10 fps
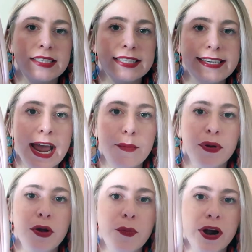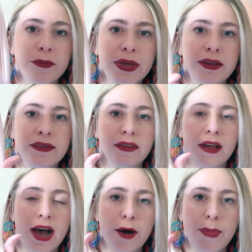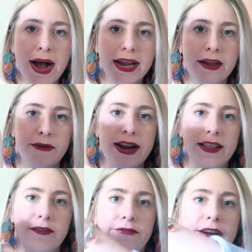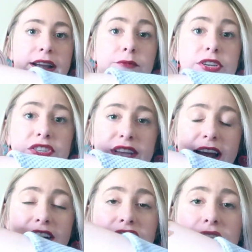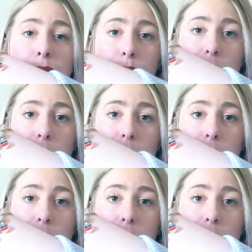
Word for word: snap compartment uh, pocket right at the front, which is actually